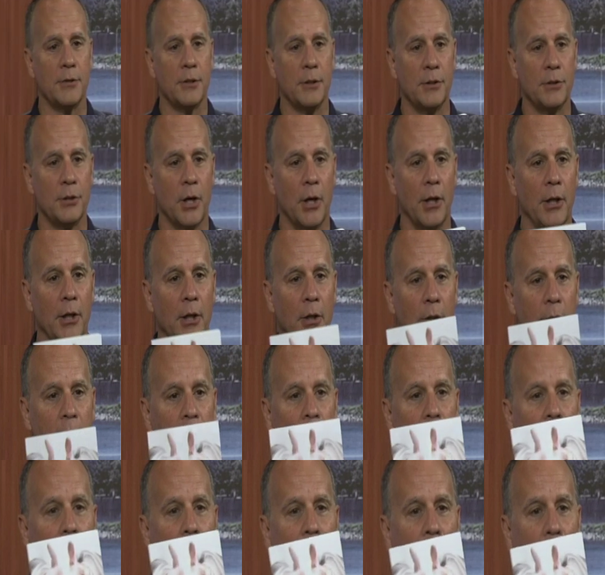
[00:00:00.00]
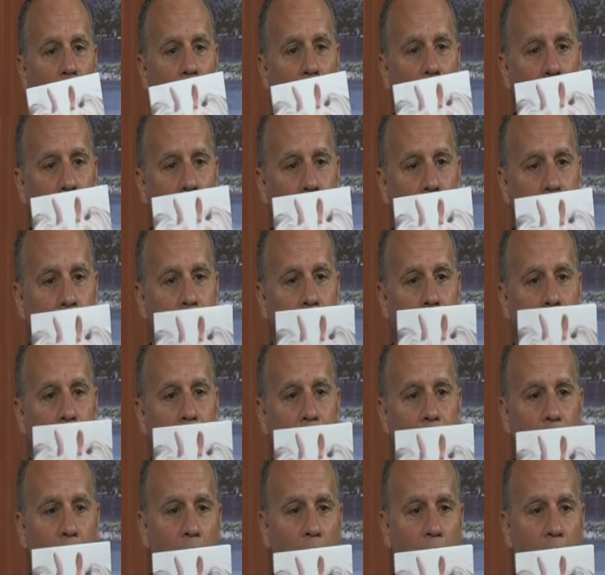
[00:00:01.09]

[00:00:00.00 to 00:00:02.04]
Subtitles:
entitled God